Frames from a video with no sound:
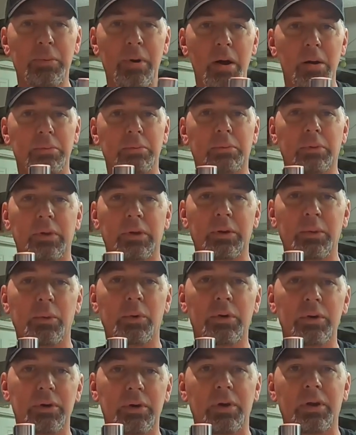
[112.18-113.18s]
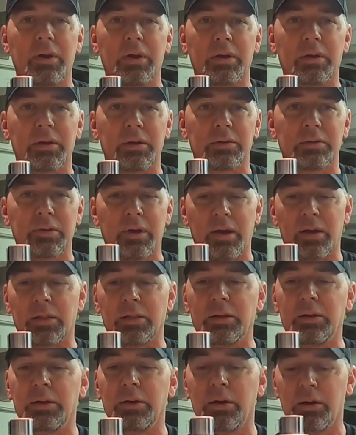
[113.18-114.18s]
probably wondering
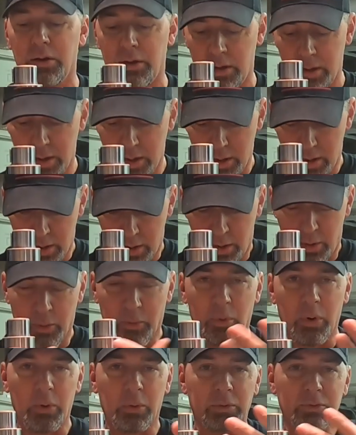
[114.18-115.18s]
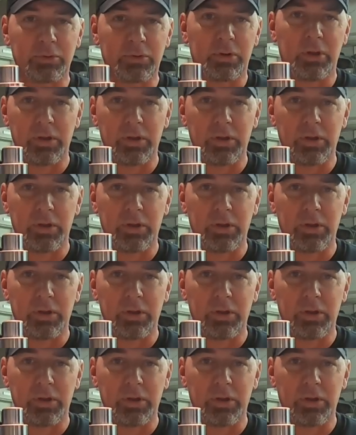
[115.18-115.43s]
exactly what was the